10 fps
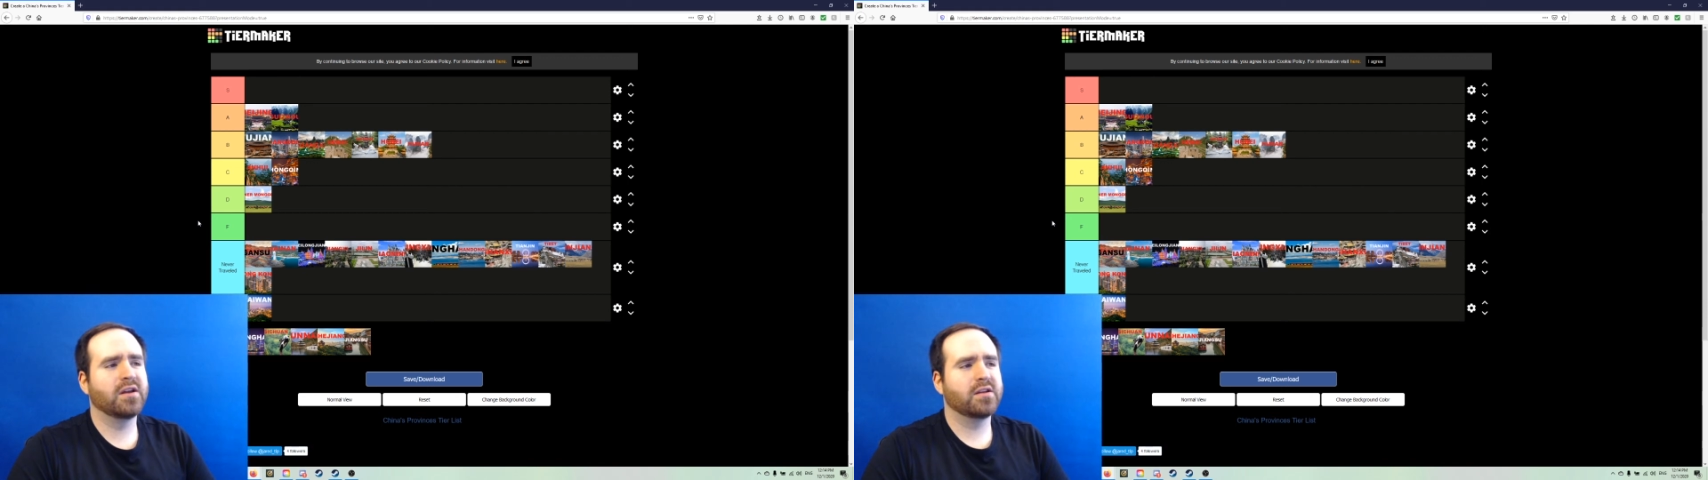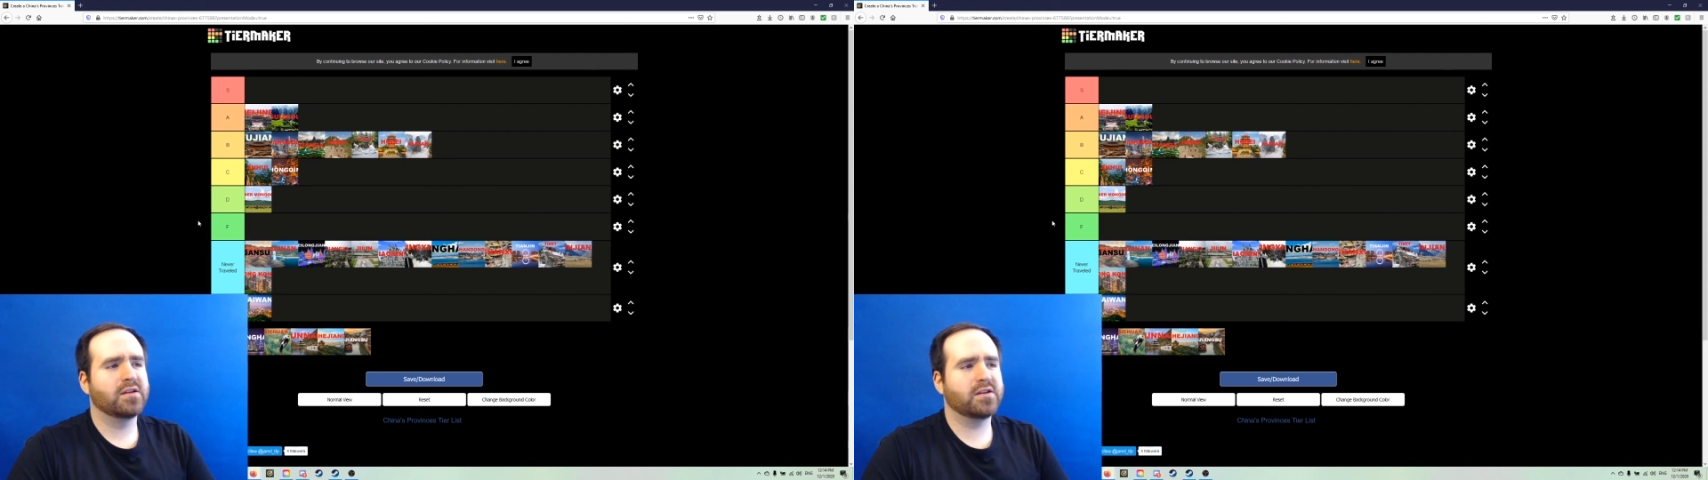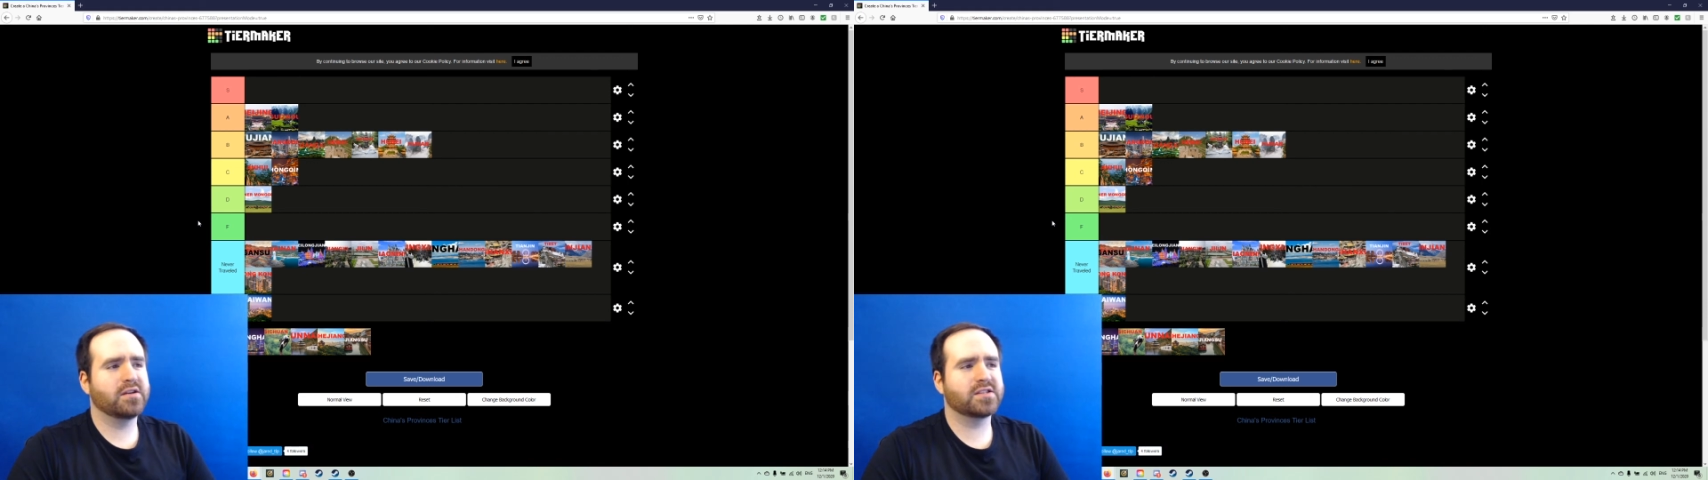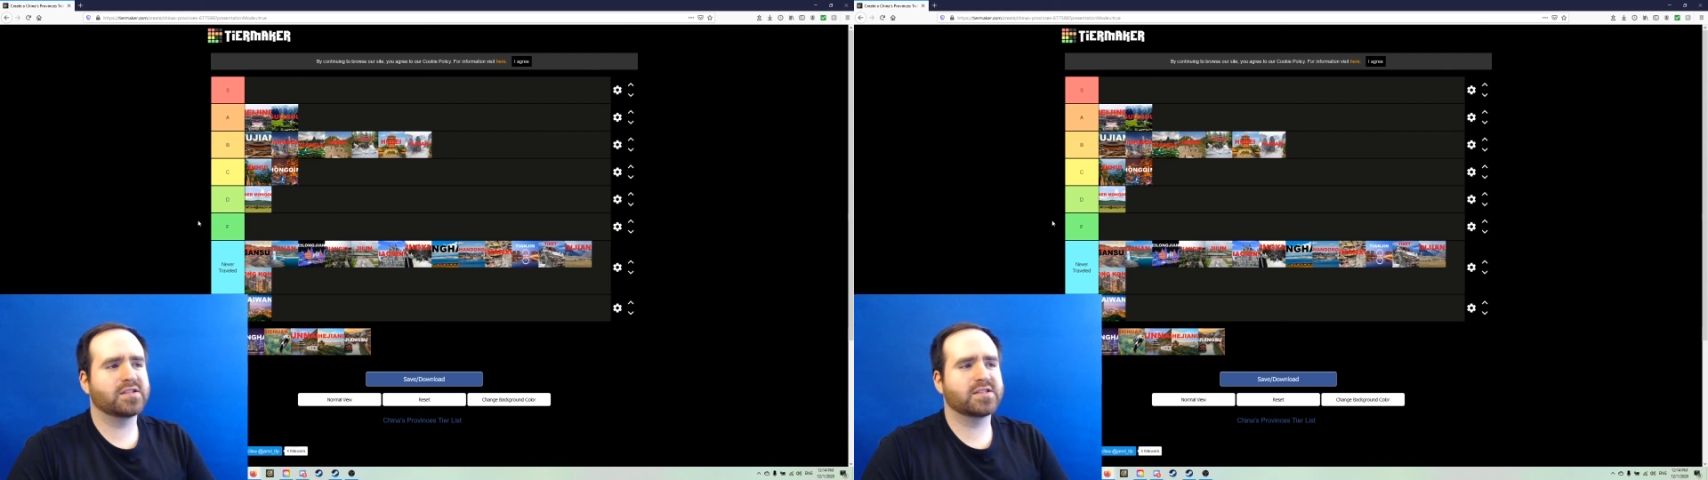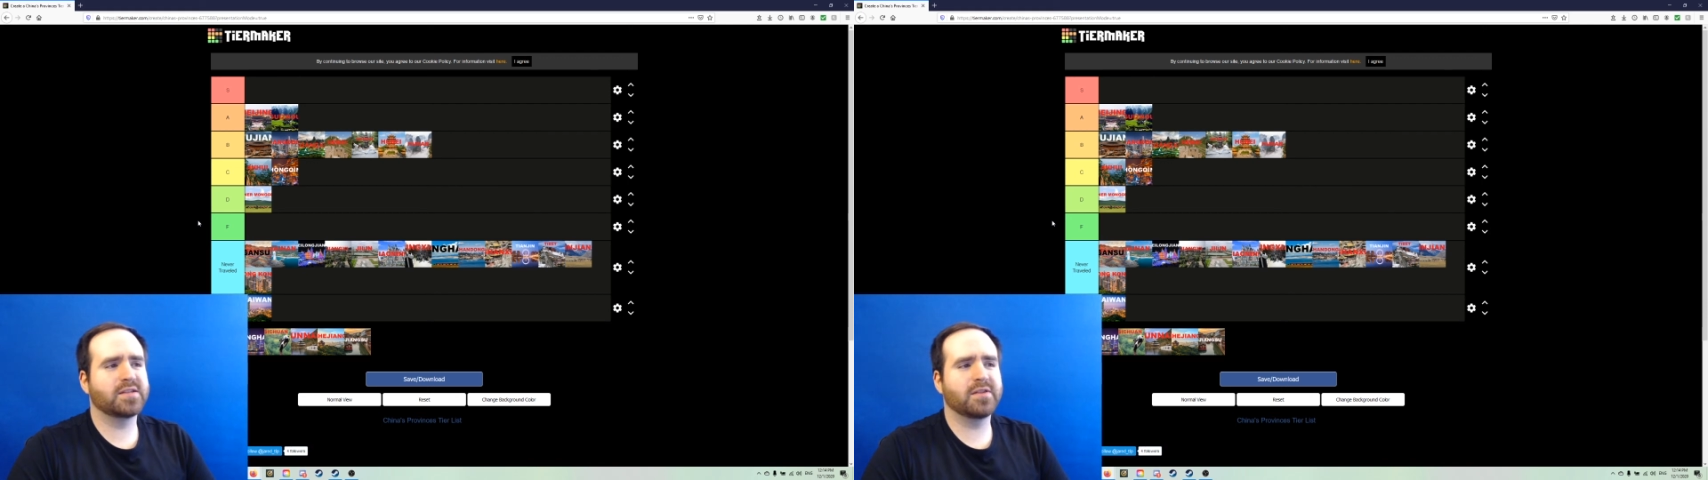it's
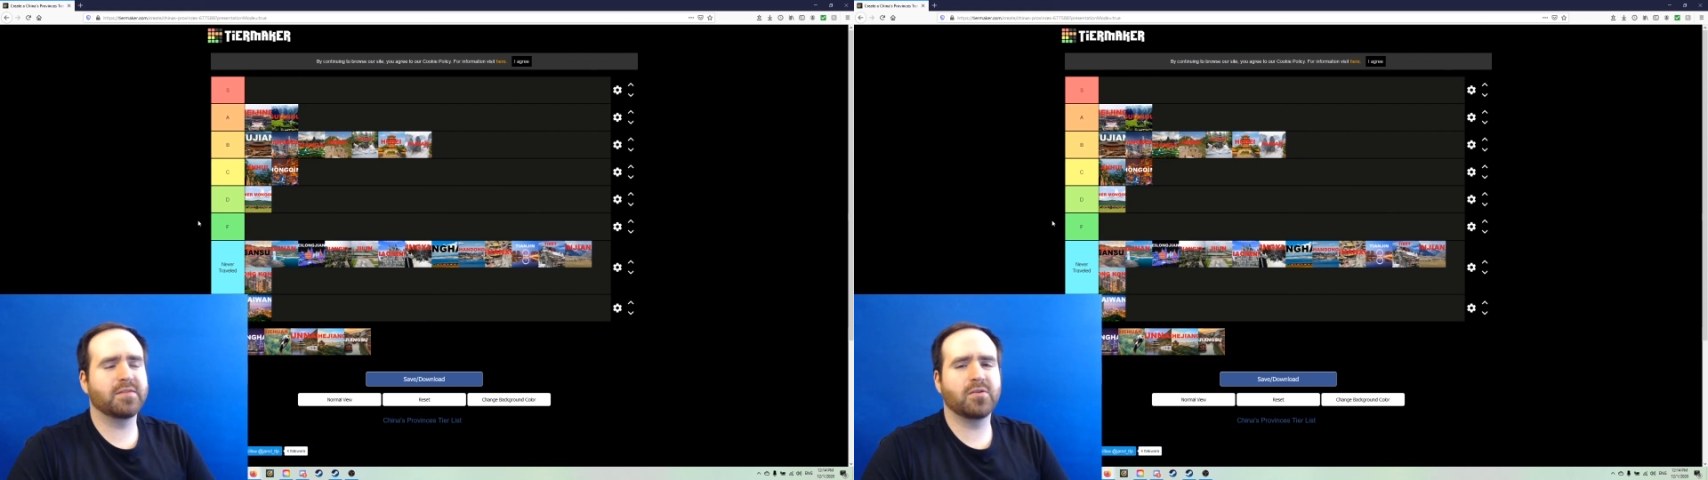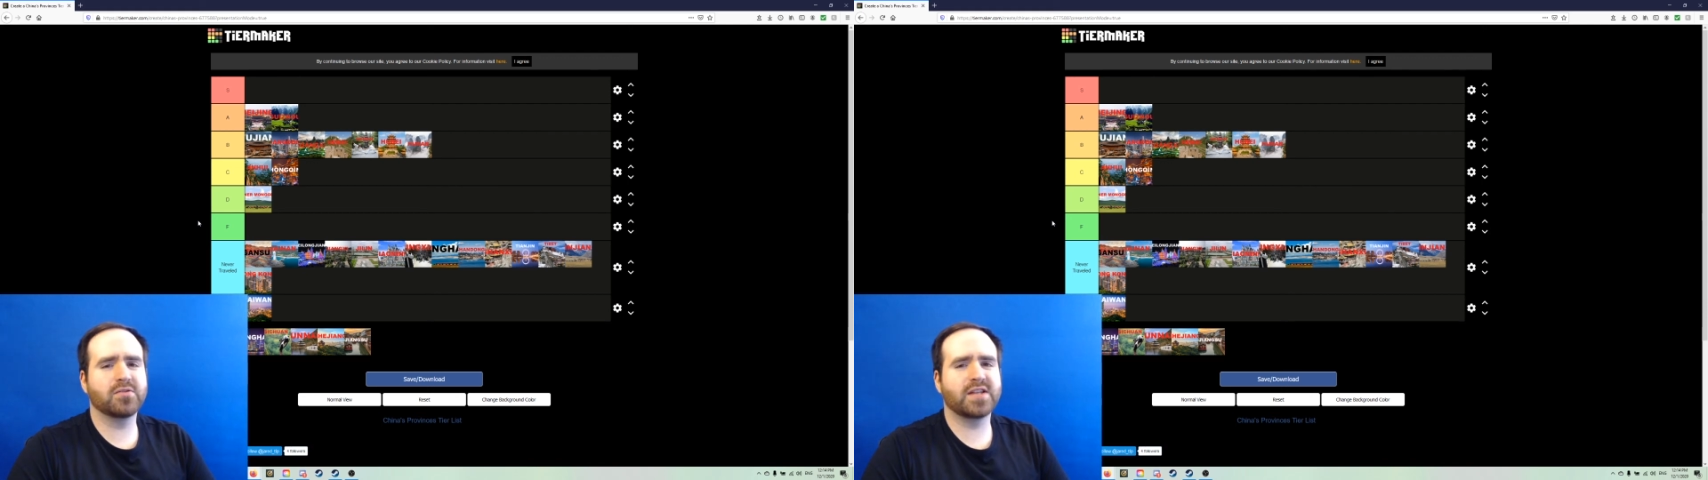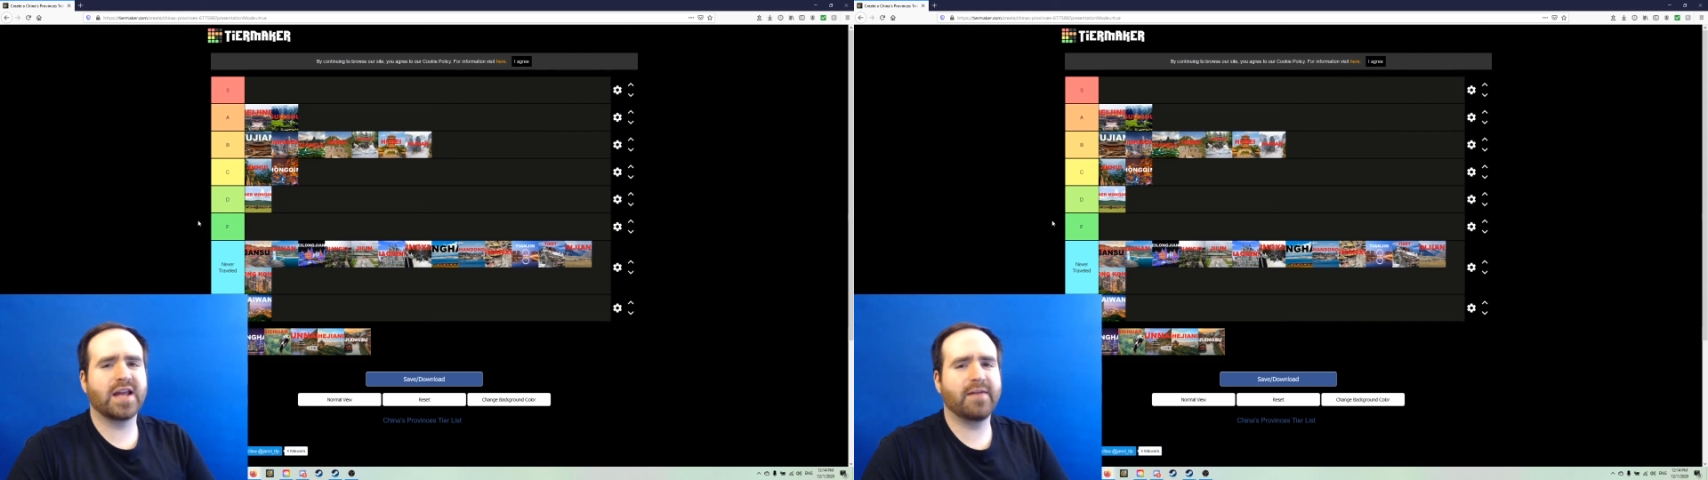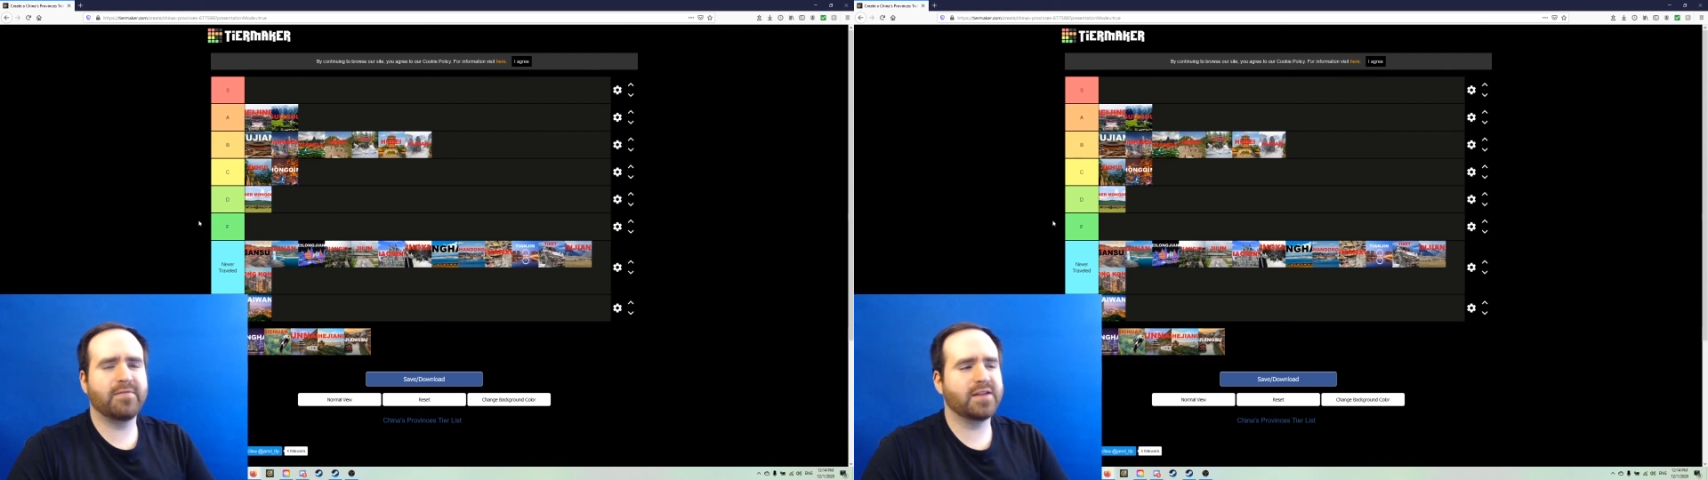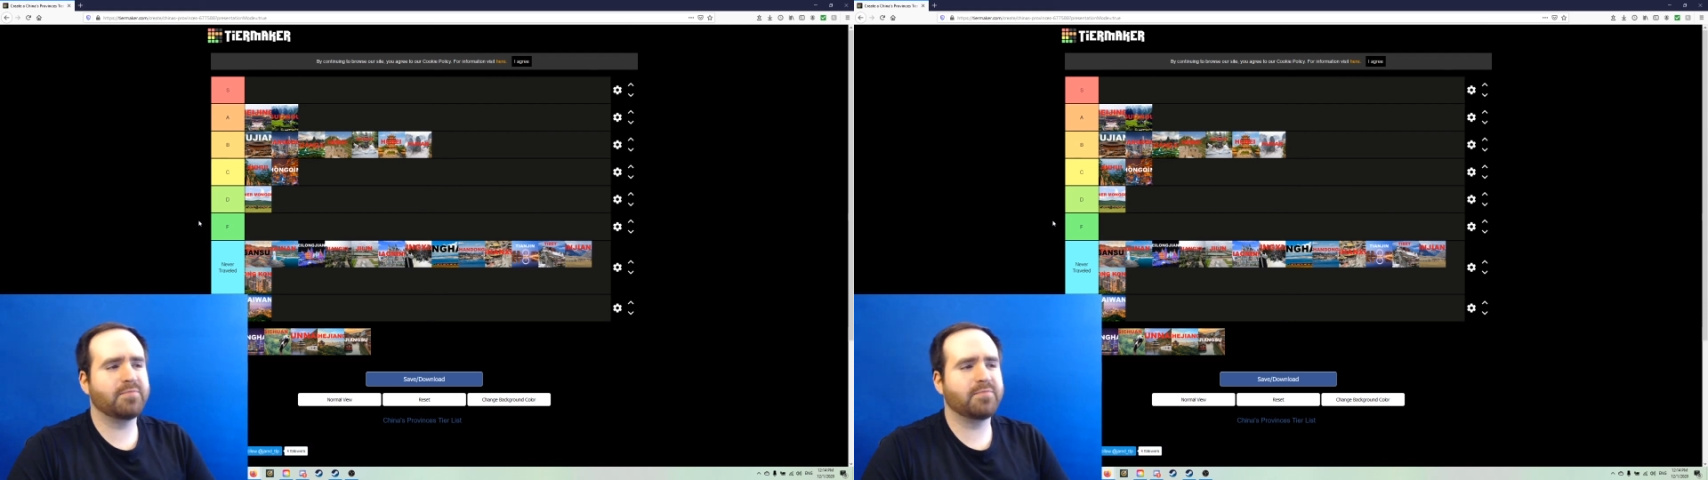some of the most heavily